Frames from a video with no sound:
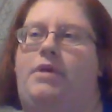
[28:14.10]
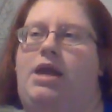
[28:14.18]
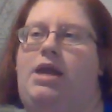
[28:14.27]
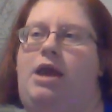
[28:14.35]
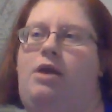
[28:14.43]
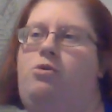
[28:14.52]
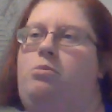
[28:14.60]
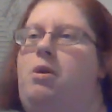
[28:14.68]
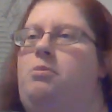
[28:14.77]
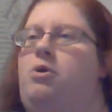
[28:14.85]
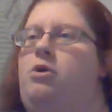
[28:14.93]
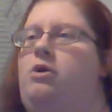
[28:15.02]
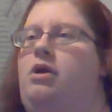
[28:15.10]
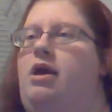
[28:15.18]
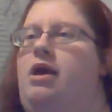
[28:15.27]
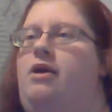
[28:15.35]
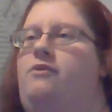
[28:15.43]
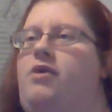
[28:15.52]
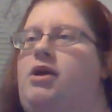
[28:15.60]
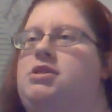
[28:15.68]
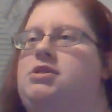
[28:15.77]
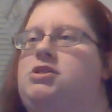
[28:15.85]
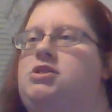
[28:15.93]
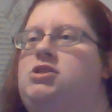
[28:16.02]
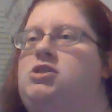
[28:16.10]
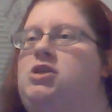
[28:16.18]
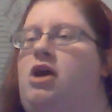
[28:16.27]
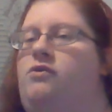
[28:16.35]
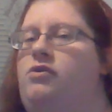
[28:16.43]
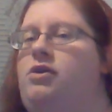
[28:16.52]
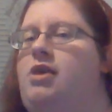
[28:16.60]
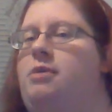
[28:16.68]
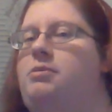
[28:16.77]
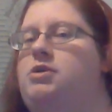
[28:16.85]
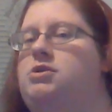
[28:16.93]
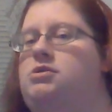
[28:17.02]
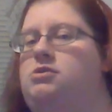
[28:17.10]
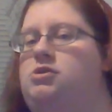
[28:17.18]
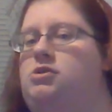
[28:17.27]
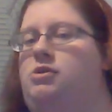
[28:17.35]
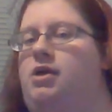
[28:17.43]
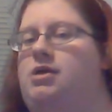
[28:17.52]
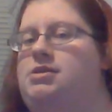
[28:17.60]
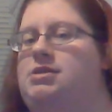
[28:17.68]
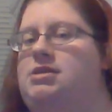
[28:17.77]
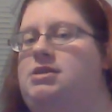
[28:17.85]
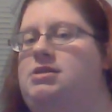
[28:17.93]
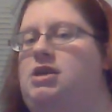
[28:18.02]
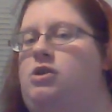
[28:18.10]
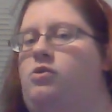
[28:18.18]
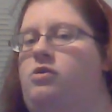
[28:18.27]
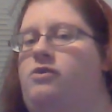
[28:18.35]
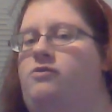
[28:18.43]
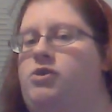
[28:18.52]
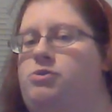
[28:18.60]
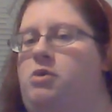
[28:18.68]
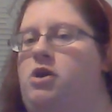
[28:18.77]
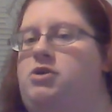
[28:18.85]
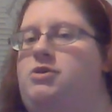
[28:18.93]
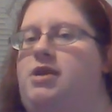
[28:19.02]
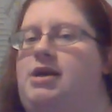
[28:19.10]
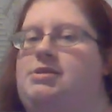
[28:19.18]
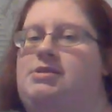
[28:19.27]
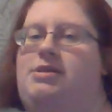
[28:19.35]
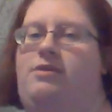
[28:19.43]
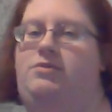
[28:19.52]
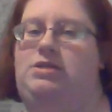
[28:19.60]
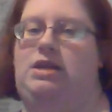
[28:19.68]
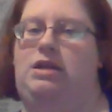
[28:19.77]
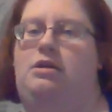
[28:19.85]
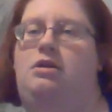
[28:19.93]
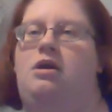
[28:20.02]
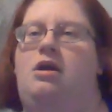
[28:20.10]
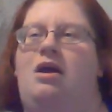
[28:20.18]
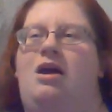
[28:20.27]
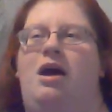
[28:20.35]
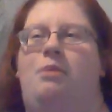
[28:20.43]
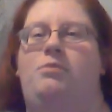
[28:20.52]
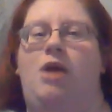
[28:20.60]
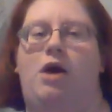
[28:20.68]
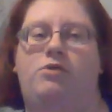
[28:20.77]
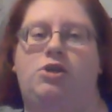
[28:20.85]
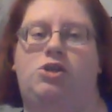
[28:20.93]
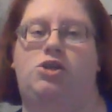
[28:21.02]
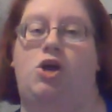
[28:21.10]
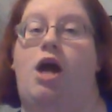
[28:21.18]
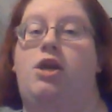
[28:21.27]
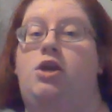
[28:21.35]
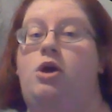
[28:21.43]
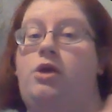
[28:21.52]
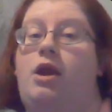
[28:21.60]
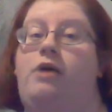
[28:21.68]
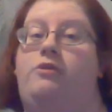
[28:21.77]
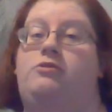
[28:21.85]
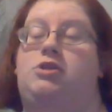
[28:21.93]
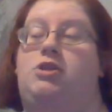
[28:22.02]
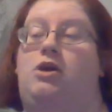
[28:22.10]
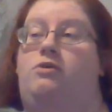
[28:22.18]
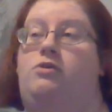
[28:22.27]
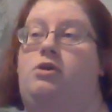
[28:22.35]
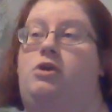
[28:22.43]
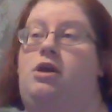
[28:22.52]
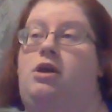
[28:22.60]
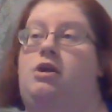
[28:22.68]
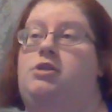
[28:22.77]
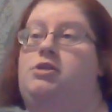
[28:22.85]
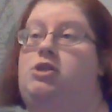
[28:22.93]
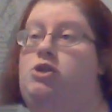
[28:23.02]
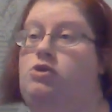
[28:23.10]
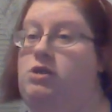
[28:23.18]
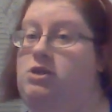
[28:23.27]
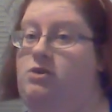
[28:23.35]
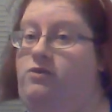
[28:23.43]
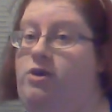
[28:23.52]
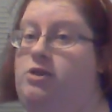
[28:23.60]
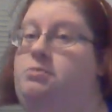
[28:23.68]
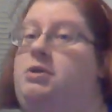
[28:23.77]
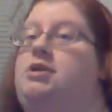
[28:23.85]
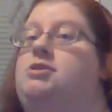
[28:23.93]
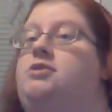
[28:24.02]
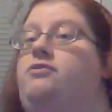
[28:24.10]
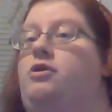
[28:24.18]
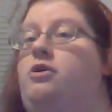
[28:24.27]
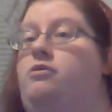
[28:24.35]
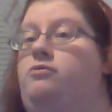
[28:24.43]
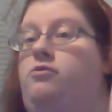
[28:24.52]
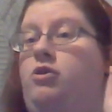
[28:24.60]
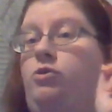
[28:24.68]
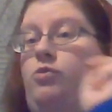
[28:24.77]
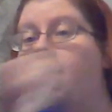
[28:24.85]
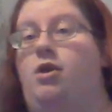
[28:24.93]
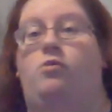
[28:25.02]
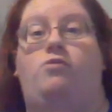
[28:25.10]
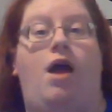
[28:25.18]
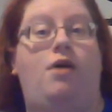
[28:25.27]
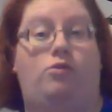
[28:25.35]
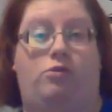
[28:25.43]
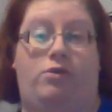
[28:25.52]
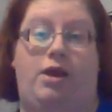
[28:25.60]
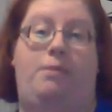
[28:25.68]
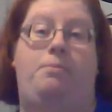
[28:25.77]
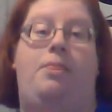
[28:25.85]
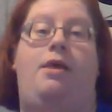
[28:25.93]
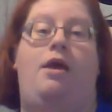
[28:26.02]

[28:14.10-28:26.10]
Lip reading: I can't remember if I discovered them in 2016 or the first part of 2017. I'm not really sure. I know that I've discovered Stitcherista first because of a thread on Ravelry,